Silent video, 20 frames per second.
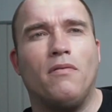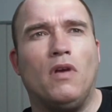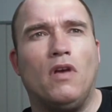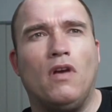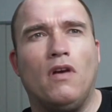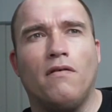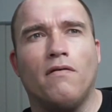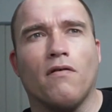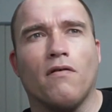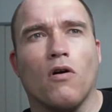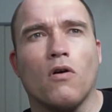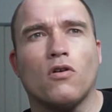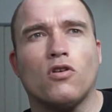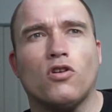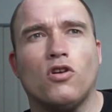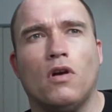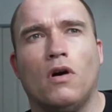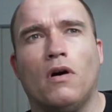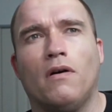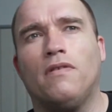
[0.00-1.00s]
version
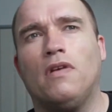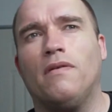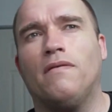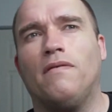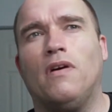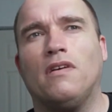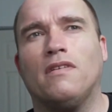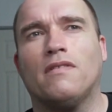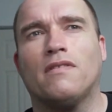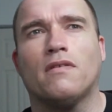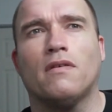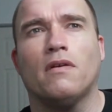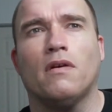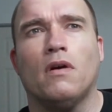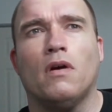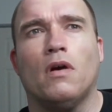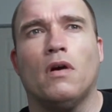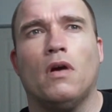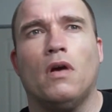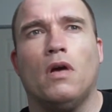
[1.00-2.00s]
of Deepface
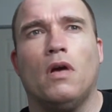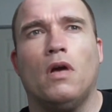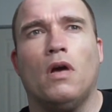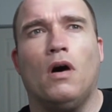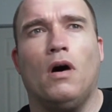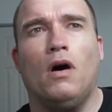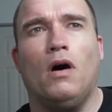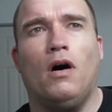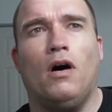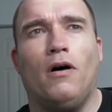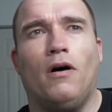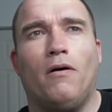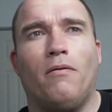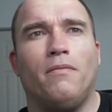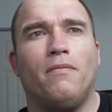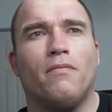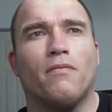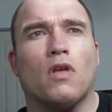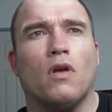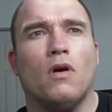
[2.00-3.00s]

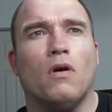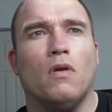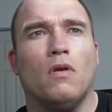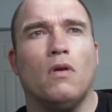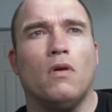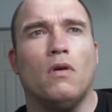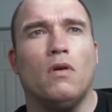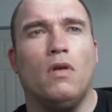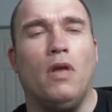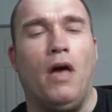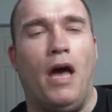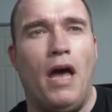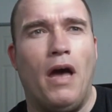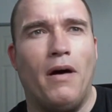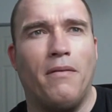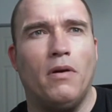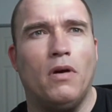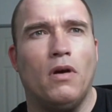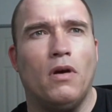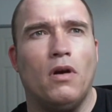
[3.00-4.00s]
Lab,